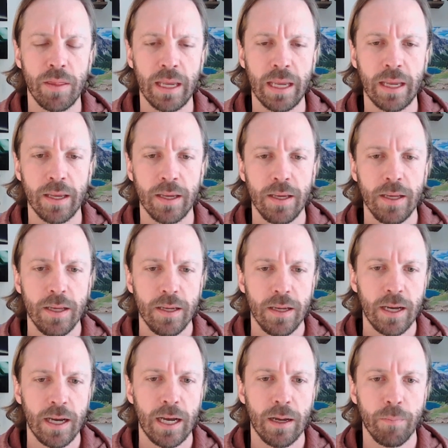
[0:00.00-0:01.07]
think
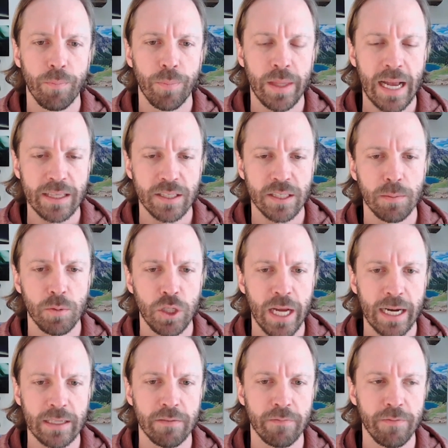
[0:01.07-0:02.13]
that
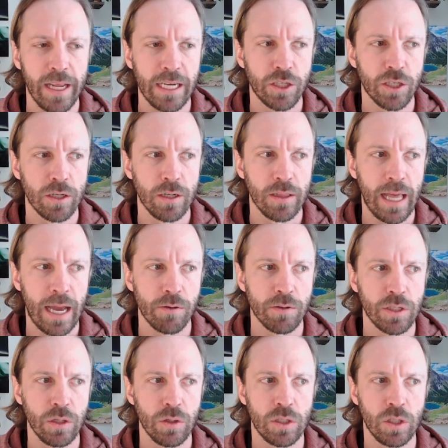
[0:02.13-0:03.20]
subjective nature
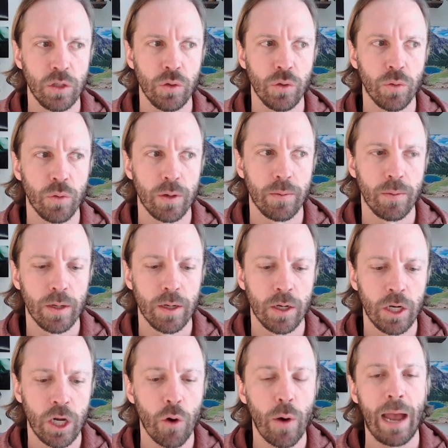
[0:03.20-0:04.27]
allows you to
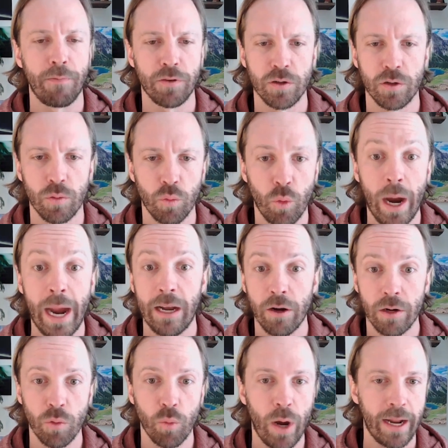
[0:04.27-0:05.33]
go after
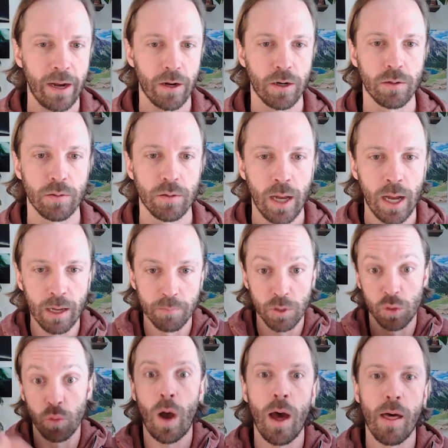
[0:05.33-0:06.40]
wider and wider
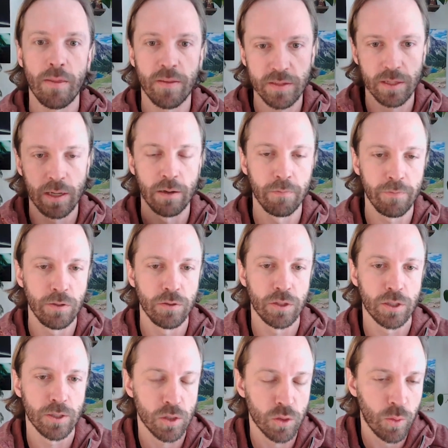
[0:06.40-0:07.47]
swaths of
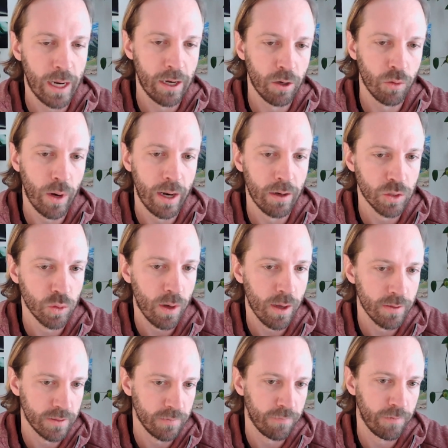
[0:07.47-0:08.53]
users, or wider and wider
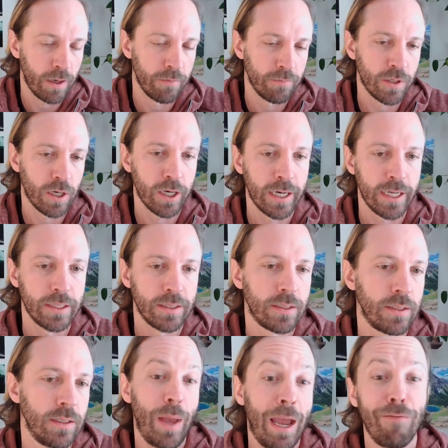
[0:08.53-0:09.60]
swaths of
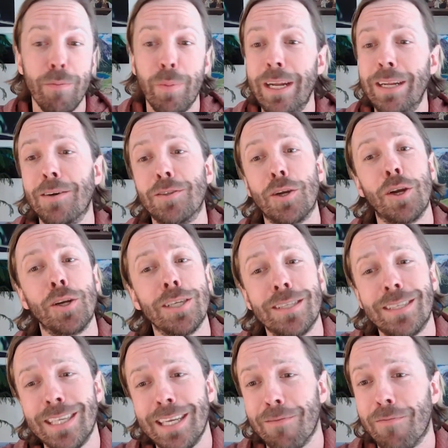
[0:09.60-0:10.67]
targets. Everybody knows
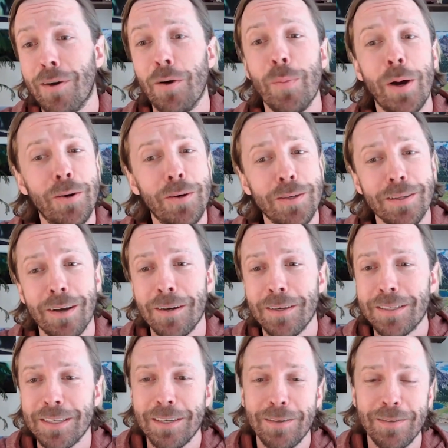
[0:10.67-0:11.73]
urgency and FOMO
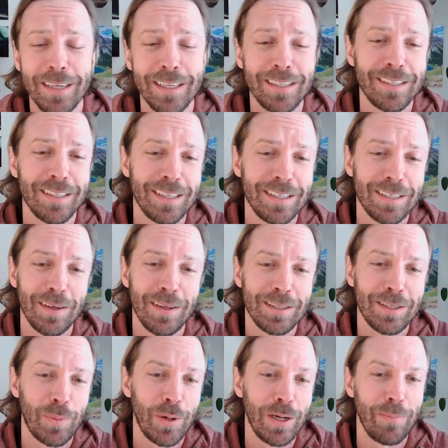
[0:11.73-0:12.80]
also. That's
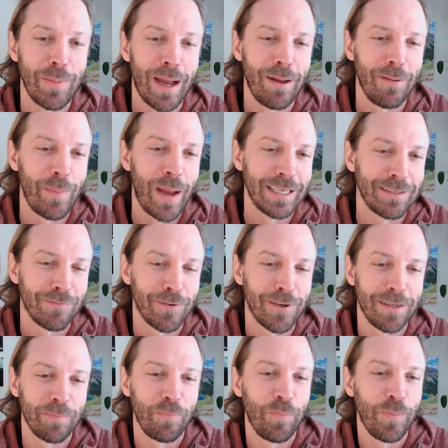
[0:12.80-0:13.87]
a pretty massive
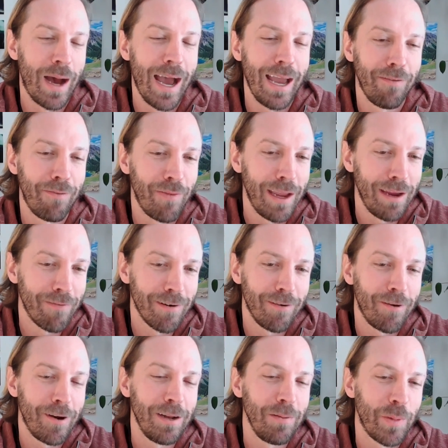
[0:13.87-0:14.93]
one. My favorite
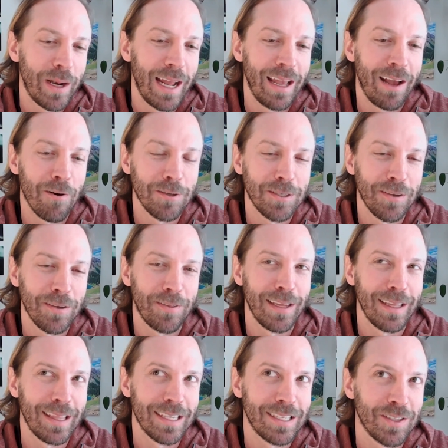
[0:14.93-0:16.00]
one, but I also
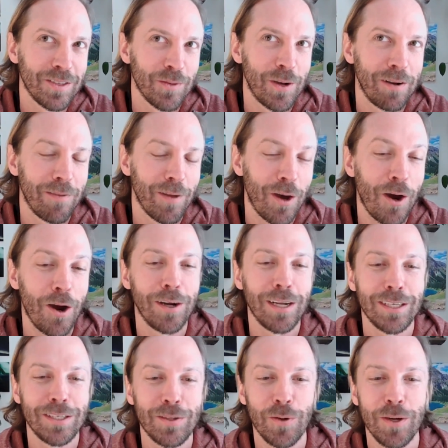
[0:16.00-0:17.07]
think this is one of the
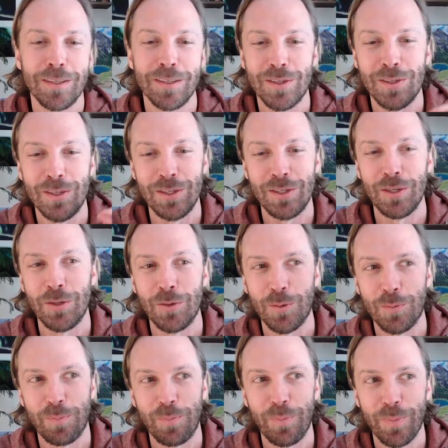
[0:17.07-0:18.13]
hardest ones to do